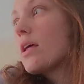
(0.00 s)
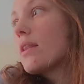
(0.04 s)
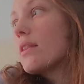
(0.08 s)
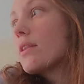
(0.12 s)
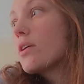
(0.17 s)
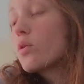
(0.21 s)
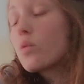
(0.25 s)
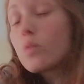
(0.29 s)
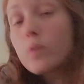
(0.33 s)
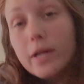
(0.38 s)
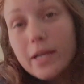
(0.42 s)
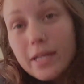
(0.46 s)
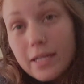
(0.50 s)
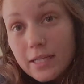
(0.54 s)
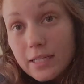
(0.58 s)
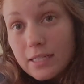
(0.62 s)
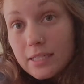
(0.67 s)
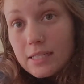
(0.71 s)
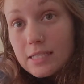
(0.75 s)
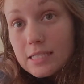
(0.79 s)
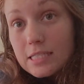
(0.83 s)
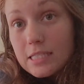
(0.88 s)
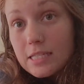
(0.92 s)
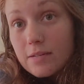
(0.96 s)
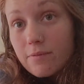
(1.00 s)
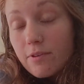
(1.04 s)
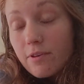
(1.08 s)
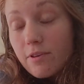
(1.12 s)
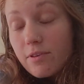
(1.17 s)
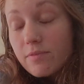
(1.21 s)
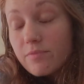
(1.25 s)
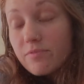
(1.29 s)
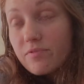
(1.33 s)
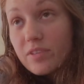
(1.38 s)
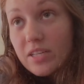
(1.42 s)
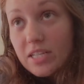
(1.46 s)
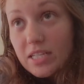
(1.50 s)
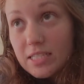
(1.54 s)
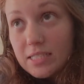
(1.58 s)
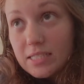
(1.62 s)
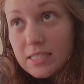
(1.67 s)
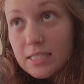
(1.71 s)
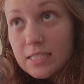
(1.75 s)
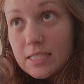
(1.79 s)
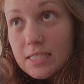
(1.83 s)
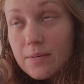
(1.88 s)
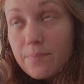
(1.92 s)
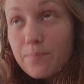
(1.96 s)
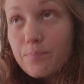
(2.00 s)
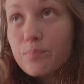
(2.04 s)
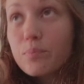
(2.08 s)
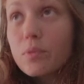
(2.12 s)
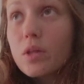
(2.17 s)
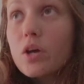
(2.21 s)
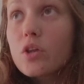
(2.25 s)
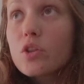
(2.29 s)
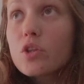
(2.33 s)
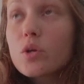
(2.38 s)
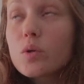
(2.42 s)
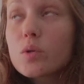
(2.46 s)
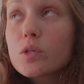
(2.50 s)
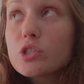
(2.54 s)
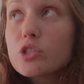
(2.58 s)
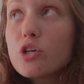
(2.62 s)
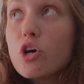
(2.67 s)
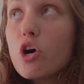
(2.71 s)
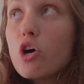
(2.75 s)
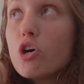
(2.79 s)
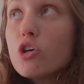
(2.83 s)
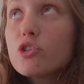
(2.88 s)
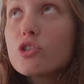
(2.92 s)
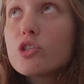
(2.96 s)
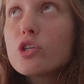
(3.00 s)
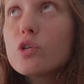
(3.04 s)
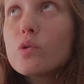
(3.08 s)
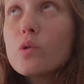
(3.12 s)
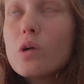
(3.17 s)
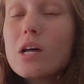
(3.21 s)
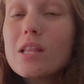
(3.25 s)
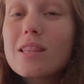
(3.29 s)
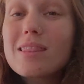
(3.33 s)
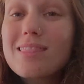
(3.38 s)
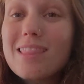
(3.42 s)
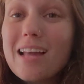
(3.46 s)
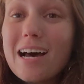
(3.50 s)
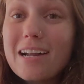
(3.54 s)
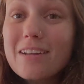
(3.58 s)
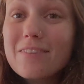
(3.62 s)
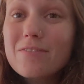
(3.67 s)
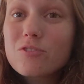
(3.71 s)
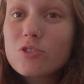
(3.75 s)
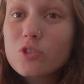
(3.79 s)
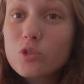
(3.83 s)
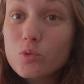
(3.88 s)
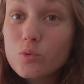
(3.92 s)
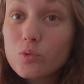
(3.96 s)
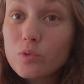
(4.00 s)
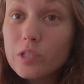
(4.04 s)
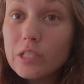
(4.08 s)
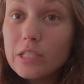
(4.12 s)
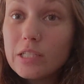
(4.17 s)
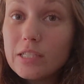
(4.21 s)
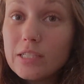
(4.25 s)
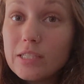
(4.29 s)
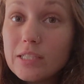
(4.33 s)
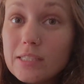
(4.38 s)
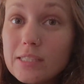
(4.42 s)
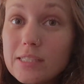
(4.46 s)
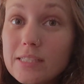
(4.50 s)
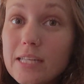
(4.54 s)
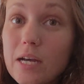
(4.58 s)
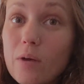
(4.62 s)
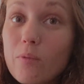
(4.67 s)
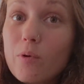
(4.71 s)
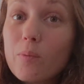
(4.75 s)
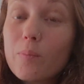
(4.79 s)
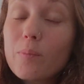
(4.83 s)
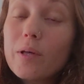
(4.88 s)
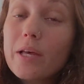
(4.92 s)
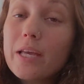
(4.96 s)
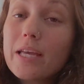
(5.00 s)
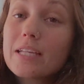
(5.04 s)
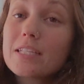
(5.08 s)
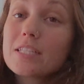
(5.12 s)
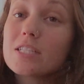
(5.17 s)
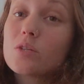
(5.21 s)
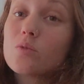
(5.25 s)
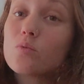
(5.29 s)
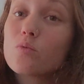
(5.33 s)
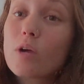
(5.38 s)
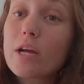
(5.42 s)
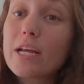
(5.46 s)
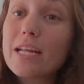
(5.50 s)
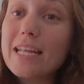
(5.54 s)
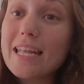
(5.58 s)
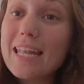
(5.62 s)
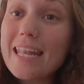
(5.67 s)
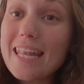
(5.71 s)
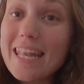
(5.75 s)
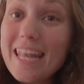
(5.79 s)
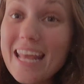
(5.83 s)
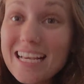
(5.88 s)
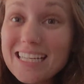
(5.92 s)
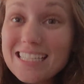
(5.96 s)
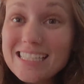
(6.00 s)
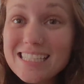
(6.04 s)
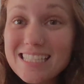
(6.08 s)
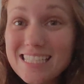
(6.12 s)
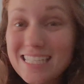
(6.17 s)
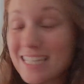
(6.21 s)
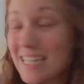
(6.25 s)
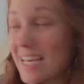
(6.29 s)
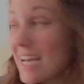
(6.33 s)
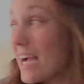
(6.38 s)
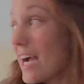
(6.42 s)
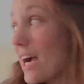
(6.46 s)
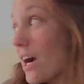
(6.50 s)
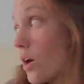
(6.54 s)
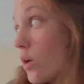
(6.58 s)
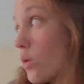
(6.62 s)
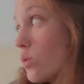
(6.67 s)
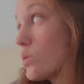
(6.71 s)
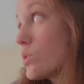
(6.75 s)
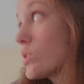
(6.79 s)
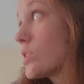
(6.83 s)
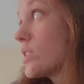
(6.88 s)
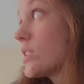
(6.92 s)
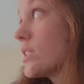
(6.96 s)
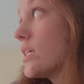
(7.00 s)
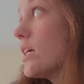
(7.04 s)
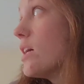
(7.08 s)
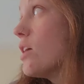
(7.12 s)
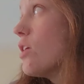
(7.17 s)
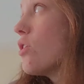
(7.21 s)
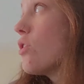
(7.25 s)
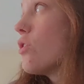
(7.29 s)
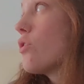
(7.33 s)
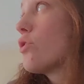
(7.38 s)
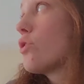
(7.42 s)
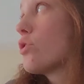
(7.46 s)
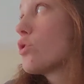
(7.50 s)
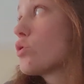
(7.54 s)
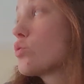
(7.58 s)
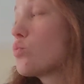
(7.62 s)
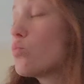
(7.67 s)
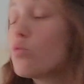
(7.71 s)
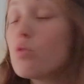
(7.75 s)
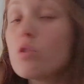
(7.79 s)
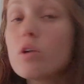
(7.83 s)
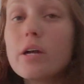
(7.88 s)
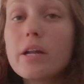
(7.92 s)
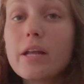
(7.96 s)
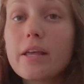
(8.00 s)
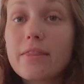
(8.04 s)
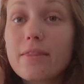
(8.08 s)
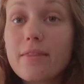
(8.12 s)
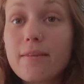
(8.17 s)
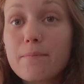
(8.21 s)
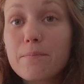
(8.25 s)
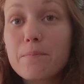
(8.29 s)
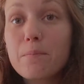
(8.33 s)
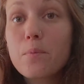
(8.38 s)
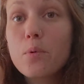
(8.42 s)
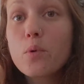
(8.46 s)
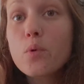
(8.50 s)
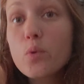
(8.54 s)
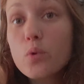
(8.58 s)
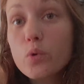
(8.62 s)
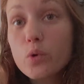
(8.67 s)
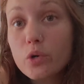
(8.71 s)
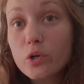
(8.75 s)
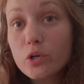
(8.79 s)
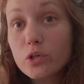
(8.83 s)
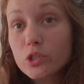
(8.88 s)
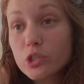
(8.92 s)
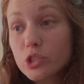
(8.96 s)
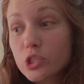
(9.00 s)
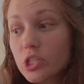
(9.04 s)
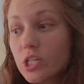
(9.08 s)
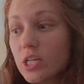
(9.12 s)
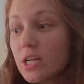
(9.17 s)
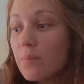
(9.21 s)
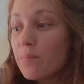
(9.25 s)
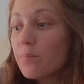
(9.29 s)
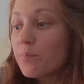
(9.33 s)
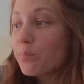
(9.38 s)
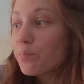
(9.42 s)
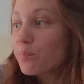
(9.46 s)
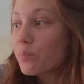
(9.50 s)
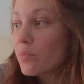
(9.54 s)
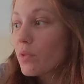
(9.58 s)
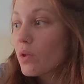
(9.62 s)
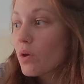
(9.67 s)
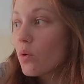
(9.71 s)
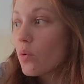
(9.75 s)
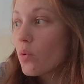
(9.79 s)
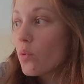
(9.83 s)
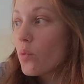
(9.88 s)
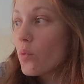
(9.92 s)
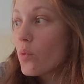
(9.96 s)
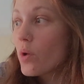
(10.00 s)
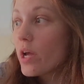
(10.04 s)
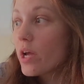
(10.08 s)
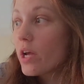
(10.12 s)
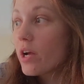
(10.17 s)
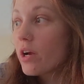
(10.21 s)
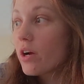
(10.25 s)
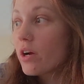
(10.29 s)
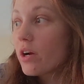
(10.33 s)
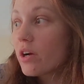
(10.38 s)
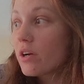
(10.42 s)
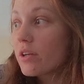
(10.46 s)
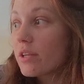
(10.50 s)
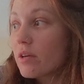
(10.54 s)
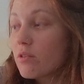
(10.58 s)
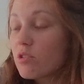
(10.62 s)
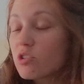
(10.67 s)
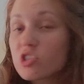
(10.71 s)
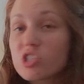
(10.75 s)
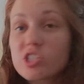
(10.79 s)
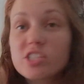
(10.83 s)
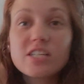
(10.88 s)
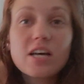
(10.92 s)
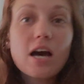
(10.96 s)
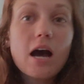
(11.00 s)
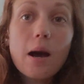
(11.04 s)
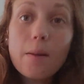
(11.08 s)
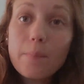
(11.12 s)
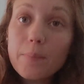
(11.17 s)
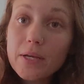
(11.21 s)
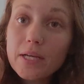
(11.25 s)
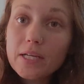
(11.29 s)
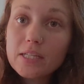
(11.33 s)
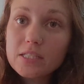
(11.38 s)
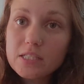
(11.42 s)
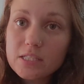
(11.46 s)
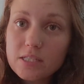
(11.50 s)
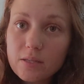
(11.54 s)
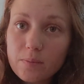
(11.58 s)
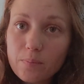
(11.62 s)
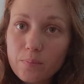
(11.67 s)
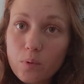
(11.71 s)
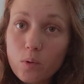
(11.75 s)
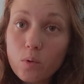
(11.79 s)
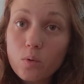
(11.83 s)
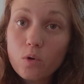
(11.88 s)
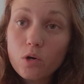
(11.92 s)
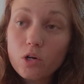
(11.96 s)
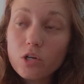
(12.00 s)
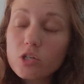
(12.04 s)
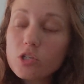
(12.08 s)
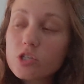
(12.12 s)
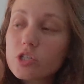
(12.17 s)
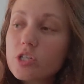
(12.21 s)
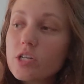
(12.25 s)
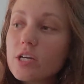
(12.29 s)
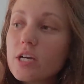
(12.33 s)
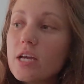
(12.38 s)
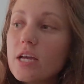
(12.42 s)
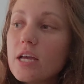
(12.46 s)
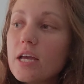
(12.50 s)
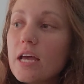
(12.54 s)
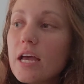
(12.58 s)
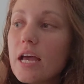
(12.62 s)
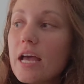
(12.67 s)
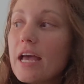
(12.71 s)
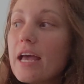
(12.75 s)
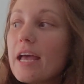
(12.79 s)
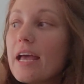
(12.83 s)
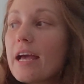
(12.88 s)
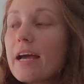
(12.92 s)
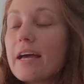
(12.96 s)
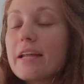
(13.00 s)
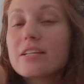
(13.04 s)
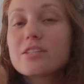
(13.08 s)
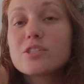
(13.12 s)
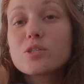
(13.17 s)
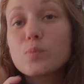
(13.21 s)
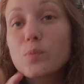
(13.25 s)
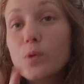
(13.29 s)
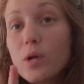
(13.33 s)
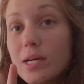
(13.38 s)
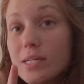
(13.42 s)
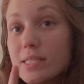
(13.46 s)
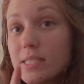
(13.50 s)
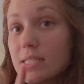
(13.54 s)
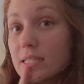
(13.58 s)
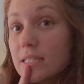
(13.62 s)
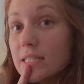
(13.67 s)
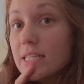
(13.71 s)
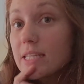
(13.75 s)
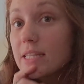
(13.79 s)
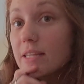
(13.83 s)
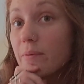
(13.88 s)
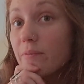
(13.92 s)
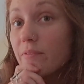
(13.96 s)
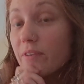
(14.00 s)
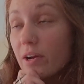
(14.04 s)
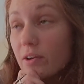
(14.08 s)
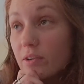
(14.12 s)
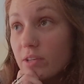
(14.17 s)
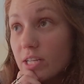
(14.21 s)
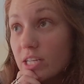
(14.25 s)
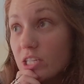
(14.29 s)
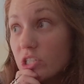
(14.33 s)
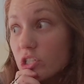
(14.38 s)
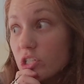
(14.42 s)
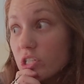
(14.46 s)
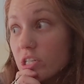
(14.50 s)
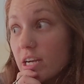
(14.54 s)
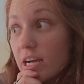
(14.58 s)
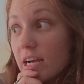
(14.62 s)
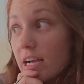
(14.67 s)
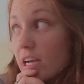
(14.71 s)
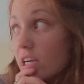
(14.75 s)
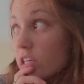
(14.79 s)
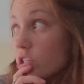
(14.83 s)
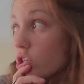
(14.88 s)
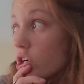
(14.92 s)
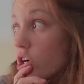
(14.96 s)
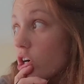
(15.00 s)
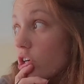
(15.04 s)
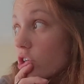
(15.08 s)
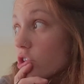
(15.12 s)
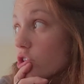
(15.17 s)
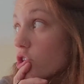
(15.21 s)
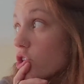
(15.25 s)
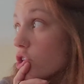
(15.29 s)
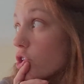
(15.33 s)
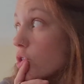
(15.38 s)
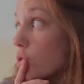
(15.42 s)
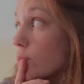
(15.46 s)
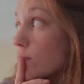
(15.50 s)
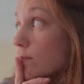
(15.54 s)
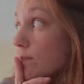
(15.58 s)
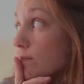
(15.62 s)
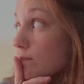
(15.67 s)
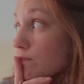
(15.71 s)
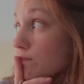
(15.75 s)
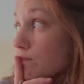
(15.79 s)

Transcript: the grading needs to be fixed. There was also a lot of trees that were planted right next to the house. There's one at the porch that was just up against the porch. And surprisingly, the foundation guy I talked to